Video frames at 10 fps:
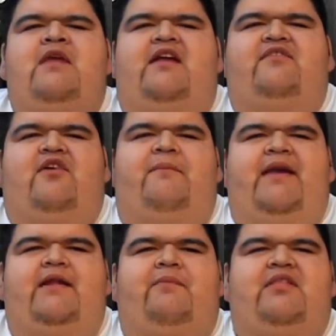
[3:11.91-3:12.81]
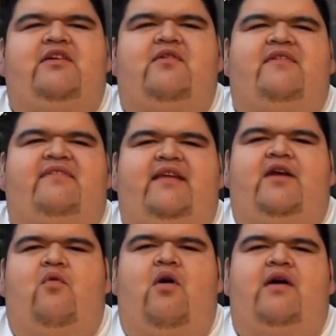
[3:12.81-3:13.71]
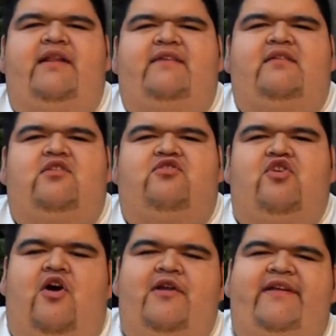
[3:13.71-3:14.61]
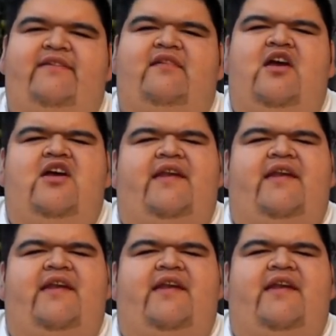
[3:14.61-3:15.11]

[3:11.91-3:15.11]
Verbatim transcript: And you start picking up a little acidic qualities, a little tartness,